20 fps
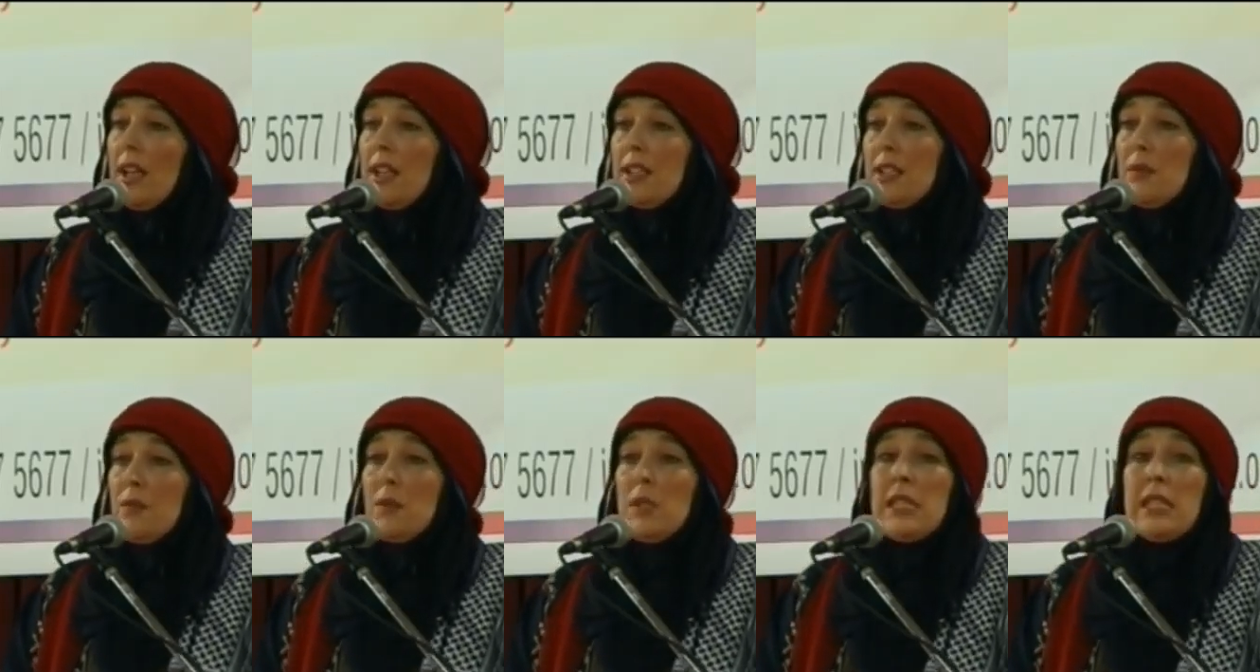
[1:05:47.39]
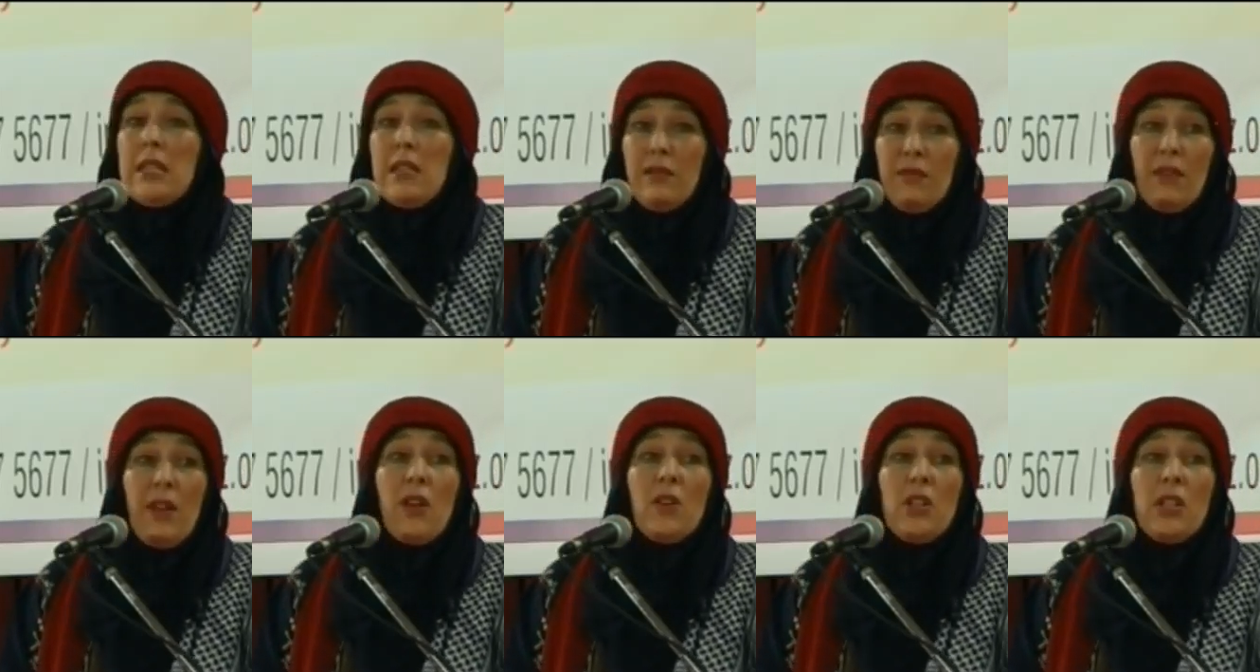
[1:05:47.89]
And it
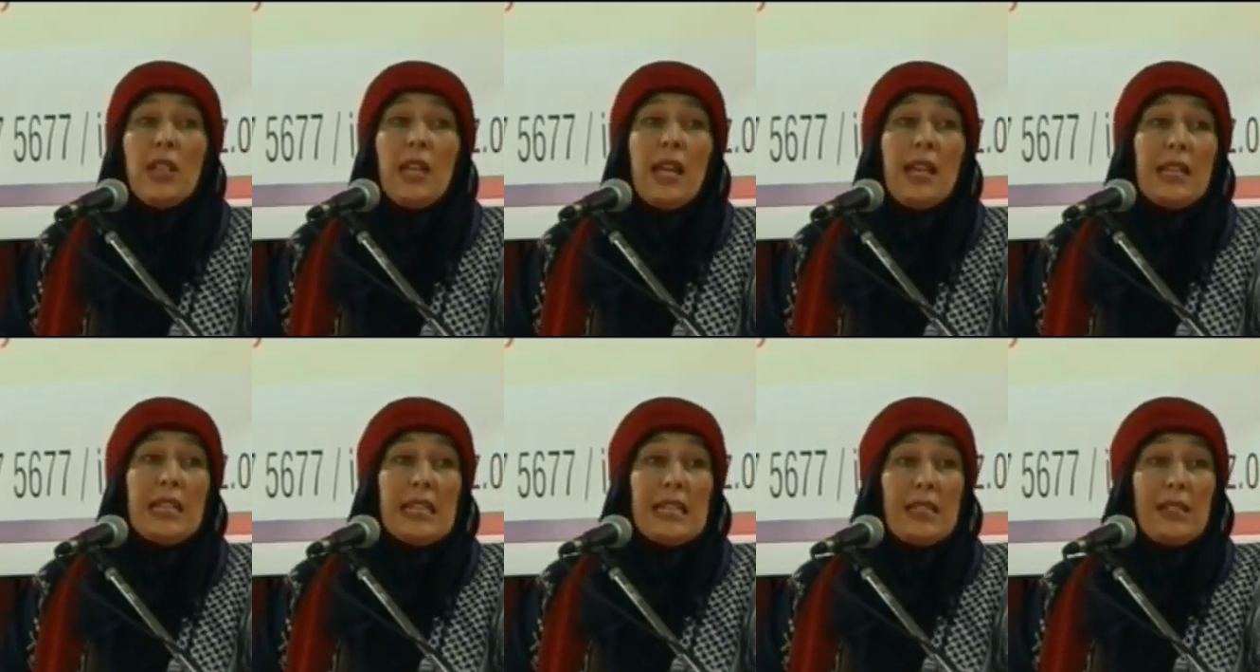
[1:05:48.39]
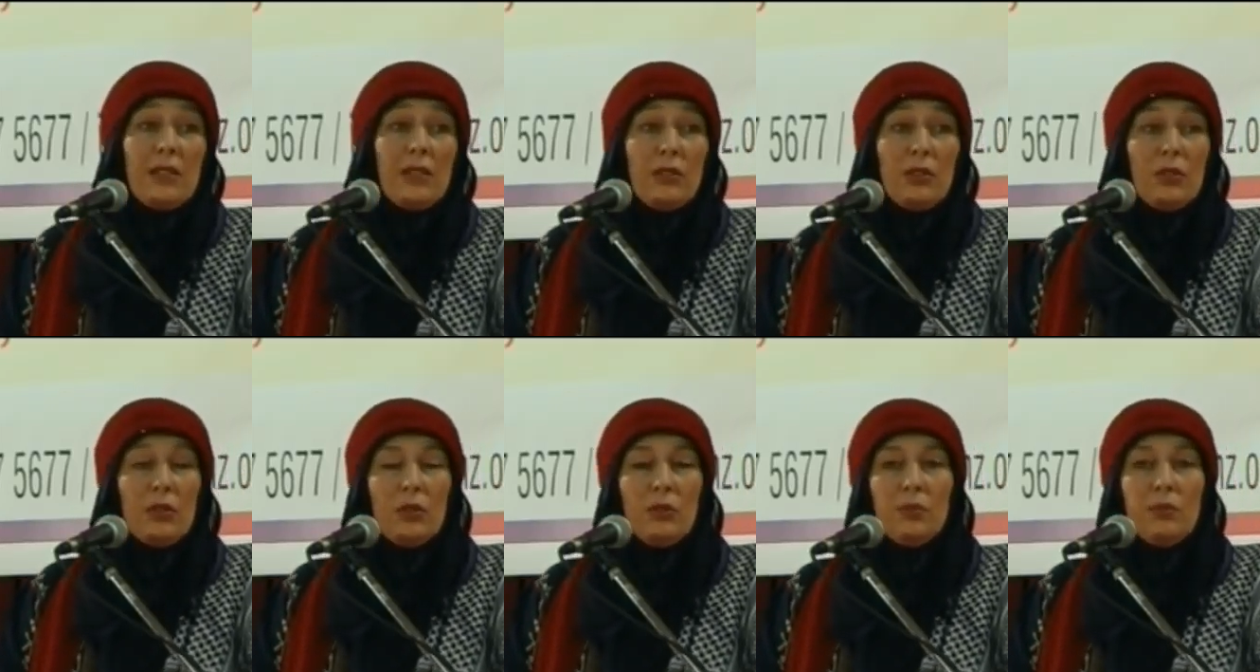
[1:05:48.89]
was a very nice
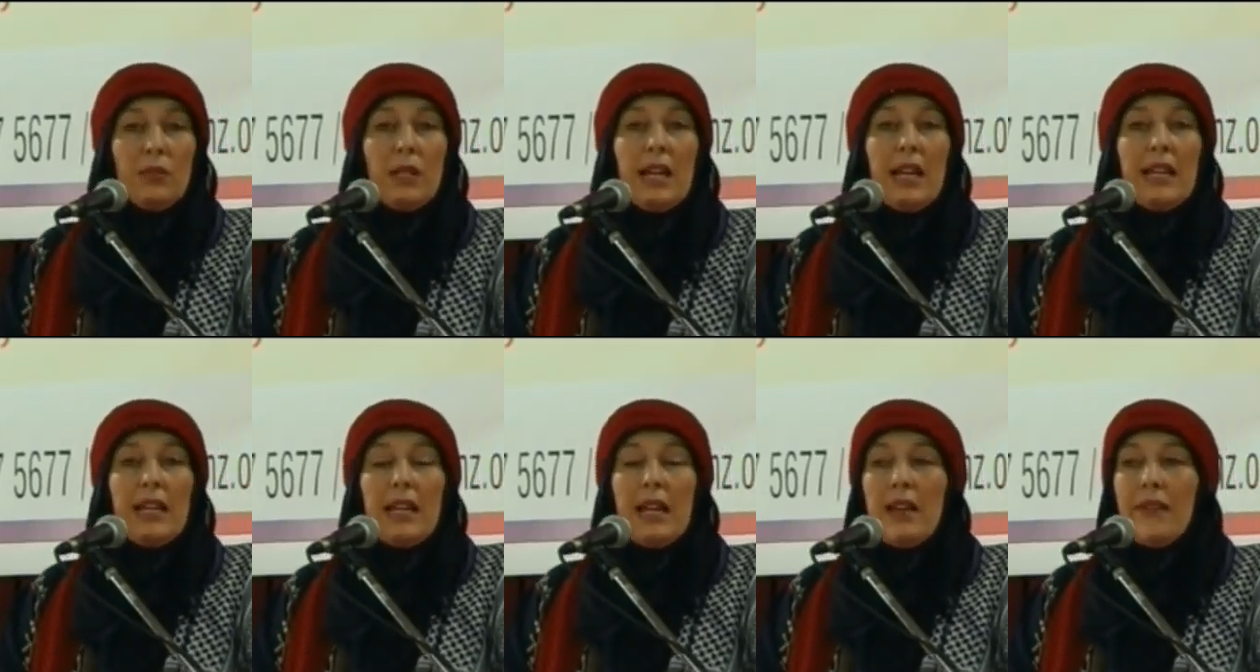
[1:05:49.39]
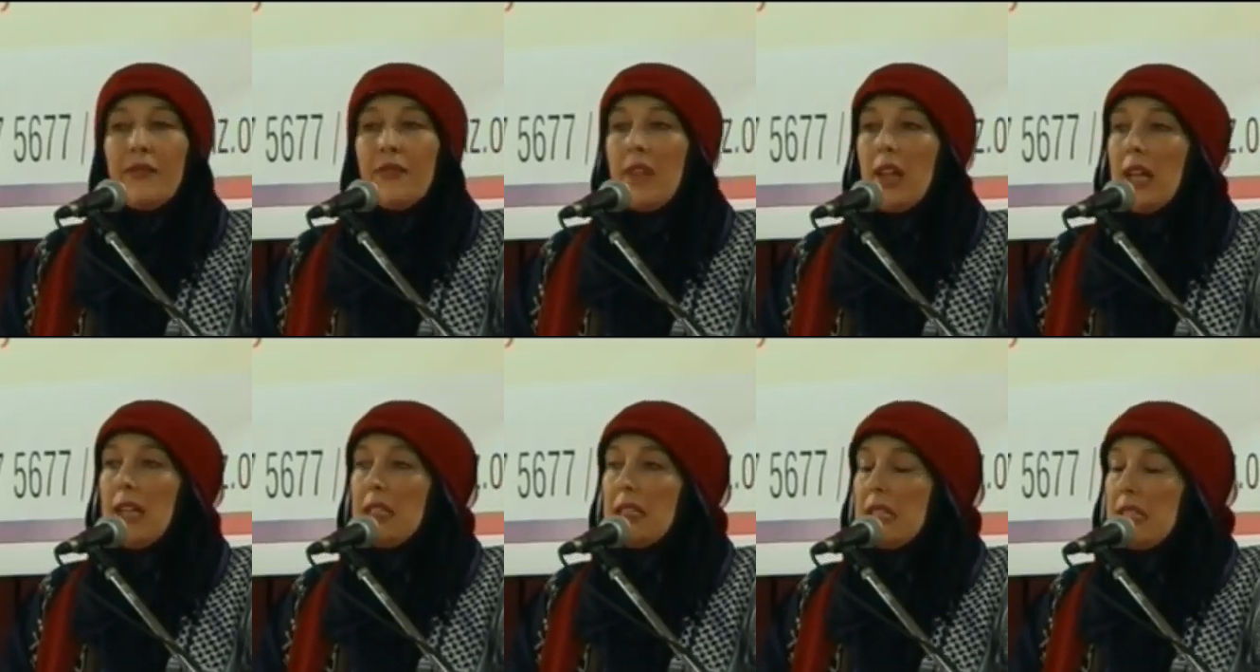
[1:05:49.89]
room by
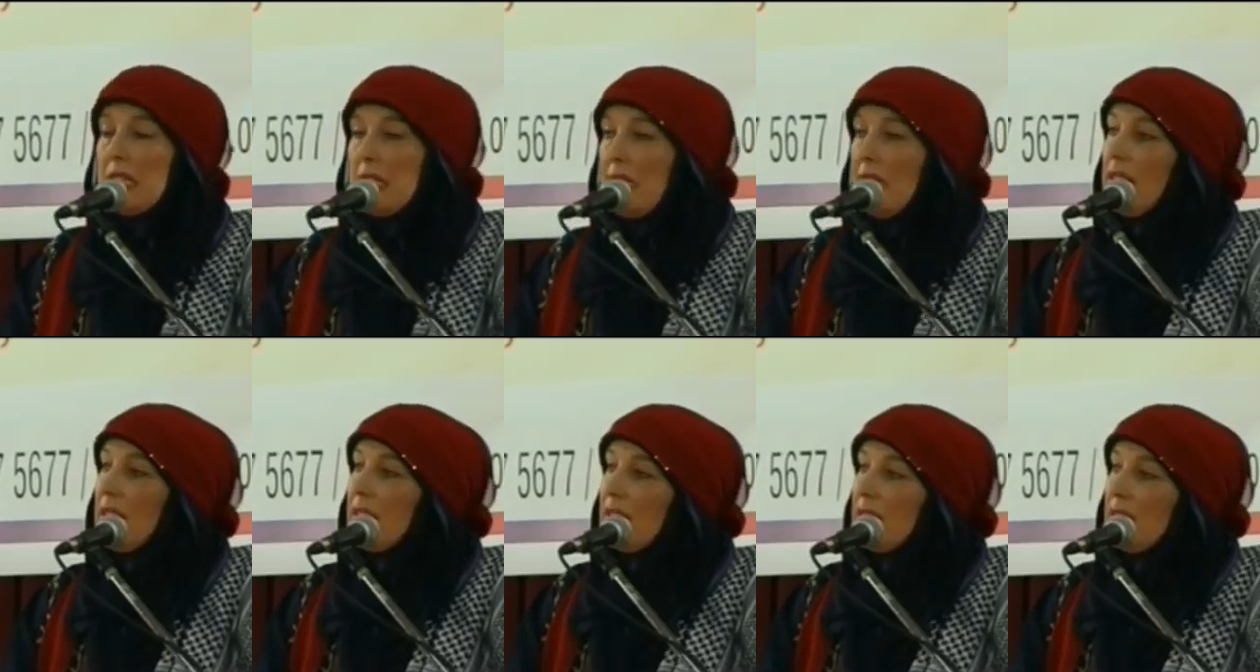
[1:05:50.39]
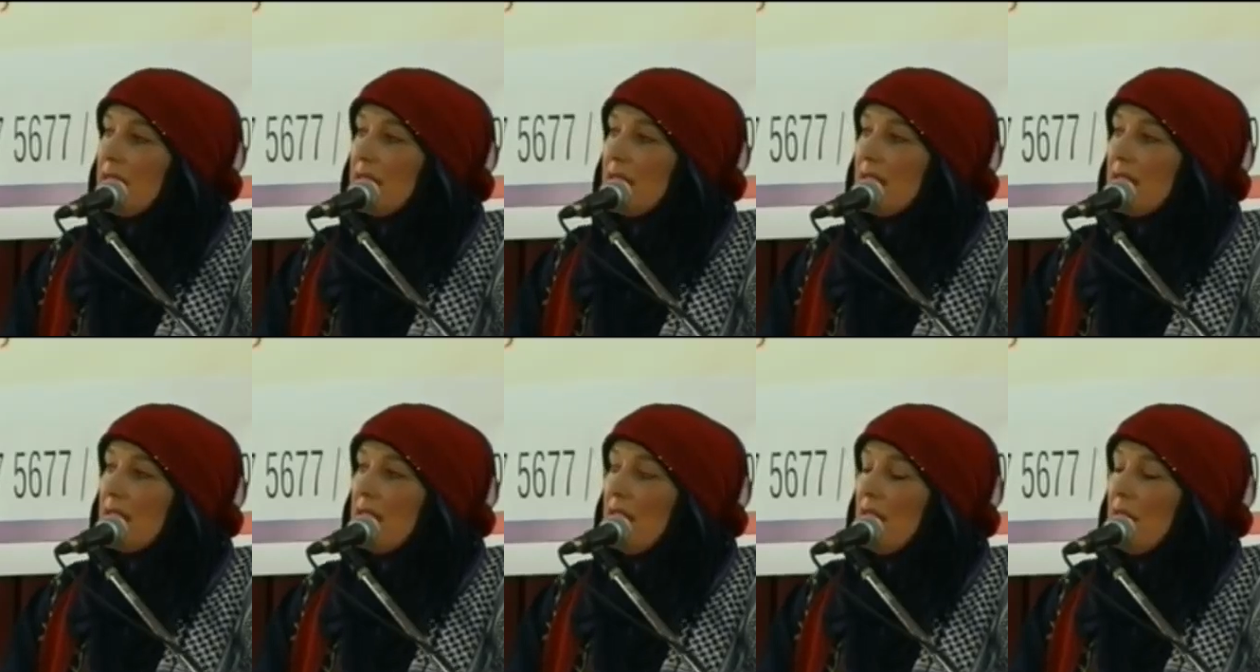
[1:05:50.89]
Afghan
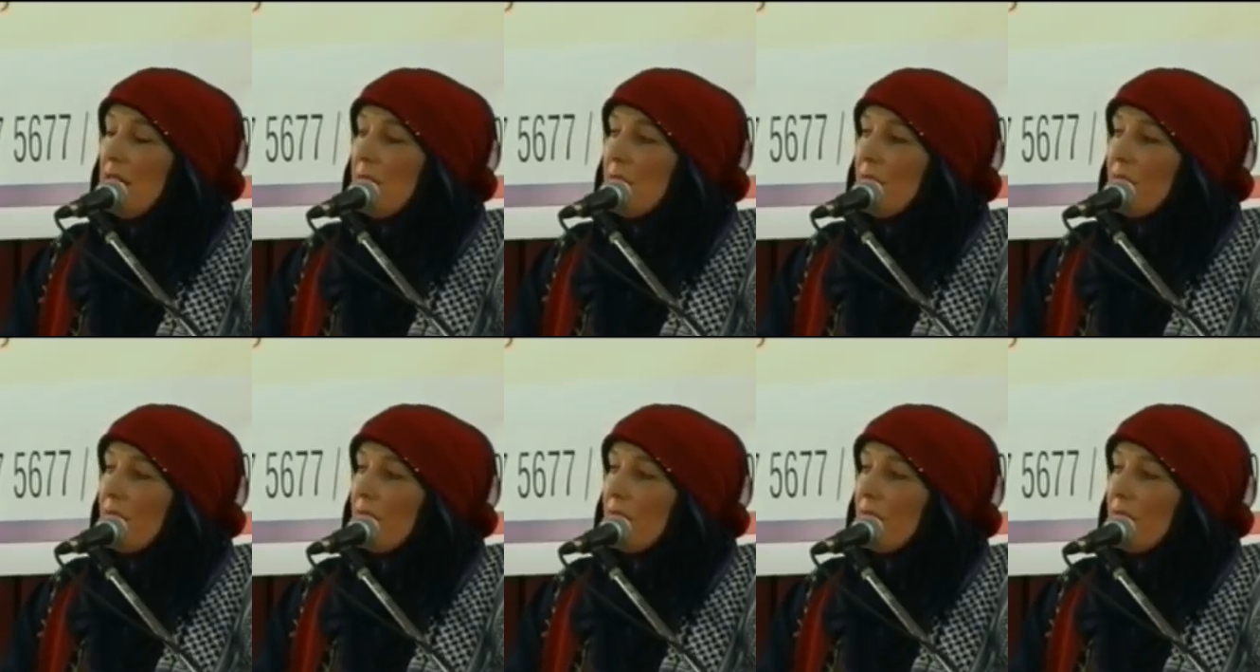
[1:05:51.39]
standards.